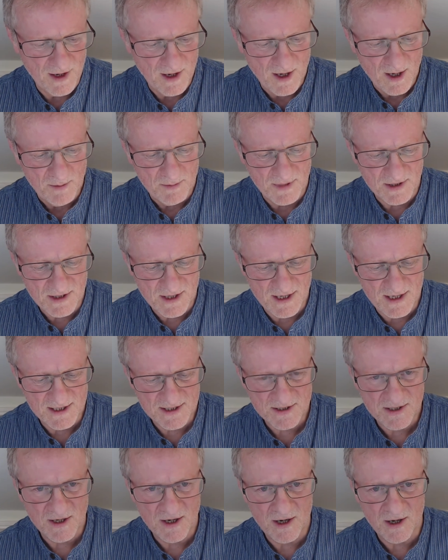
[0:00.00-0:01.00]
but
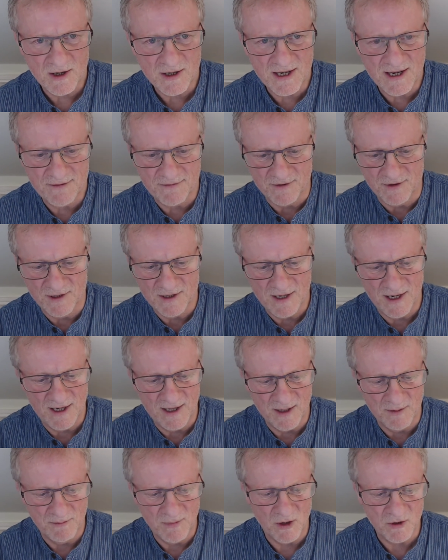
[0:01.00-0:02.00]
these are given in
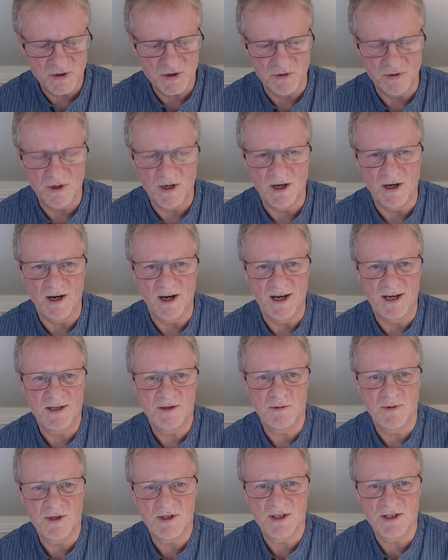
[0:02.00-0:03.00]
the module guide,
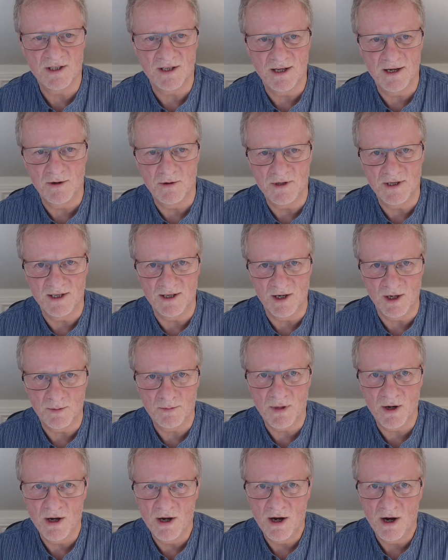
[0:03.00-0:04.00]
which is loaded up
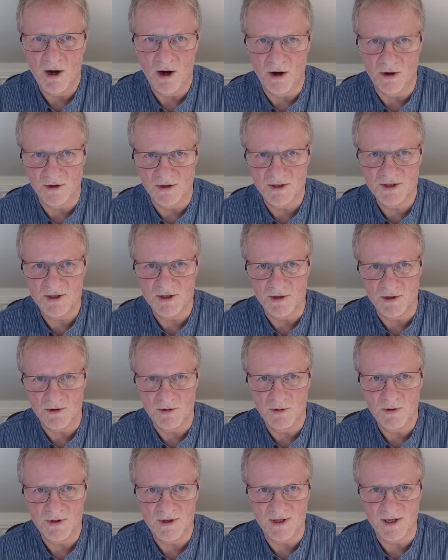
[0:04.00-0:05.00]
onto
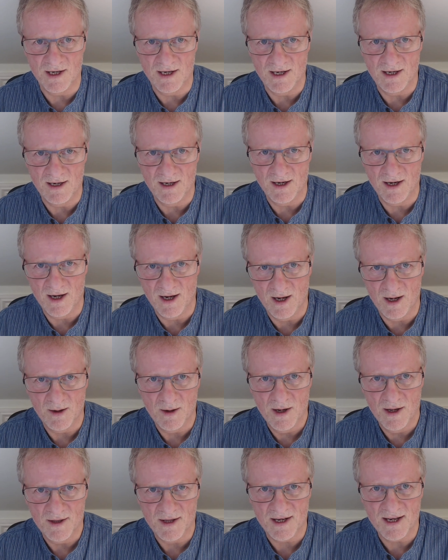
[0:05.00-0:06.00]
the
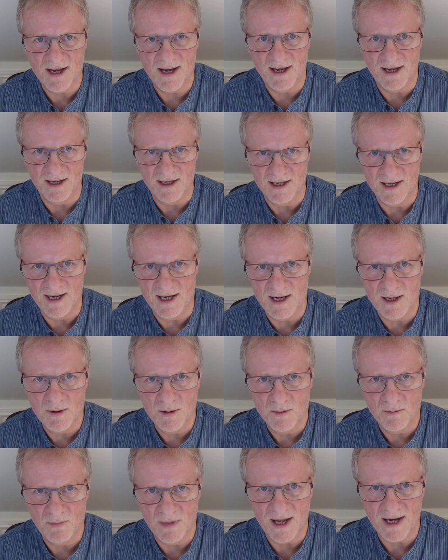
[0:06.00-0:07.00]
KLE
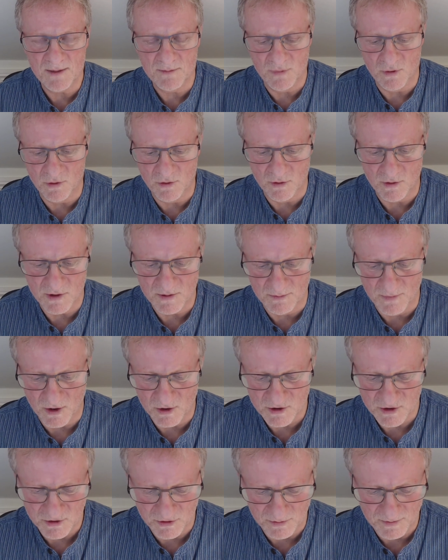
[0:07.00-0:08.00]
Blackboard
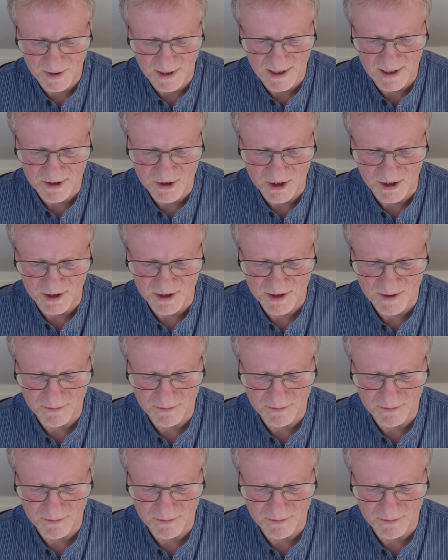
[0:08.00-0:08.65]
module pages.